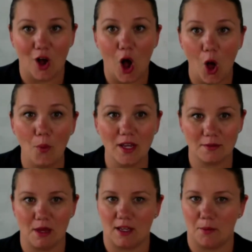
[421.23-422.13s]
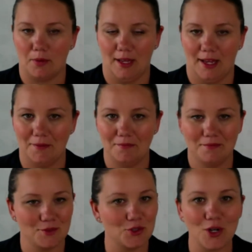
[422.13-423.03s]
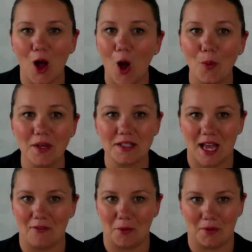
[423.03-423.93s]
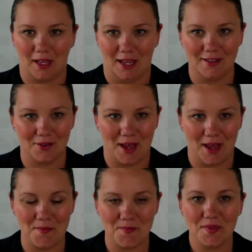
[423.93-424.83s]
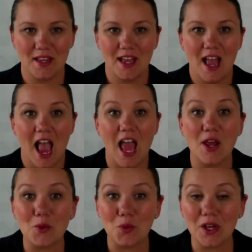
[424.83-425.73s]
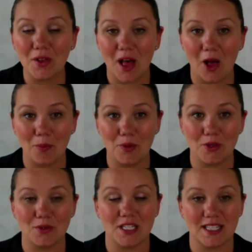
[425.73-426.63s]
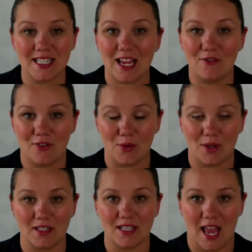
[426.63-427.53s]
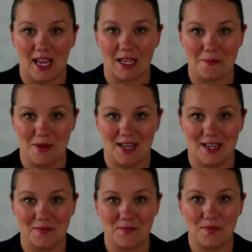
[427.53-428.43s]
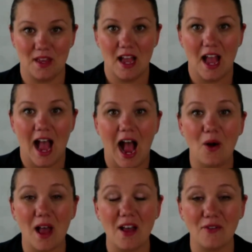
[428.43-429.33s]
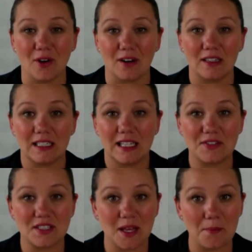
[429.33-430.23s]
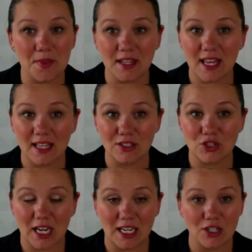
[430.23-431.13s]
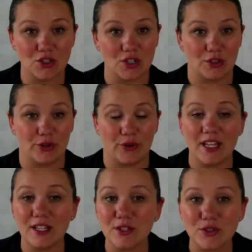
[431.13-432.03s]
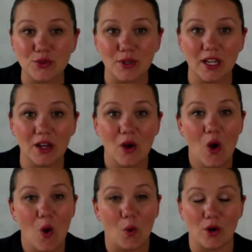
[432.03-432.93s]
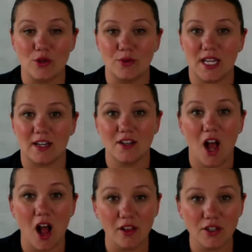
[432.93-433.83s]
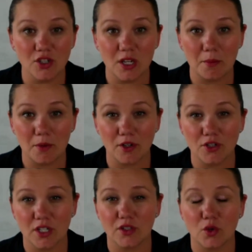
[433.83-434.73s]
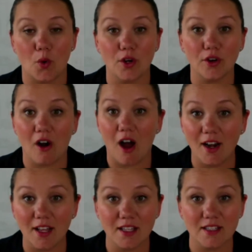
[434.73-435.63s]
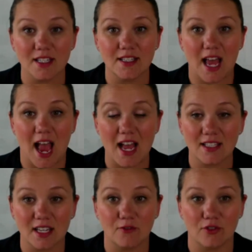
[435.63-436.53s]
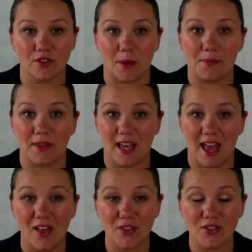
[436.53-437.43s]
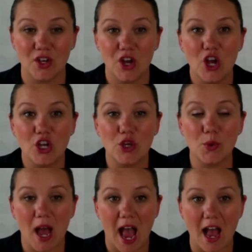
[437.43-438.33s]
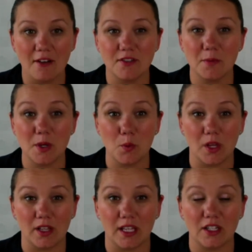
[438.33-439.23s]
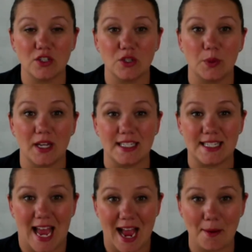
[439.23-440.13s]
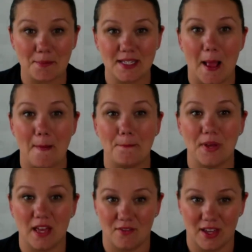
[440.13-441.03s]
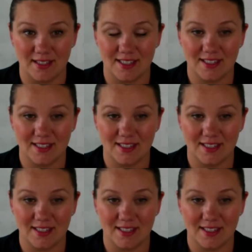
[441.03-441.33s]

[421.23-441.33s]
Always make a plan. You should always have a plan, okay? And it will help you to stay focused and committed. However, if something has changed in your industry or new technology emerges or your audience is asking for something else, you have to be willing to adapt and pivot.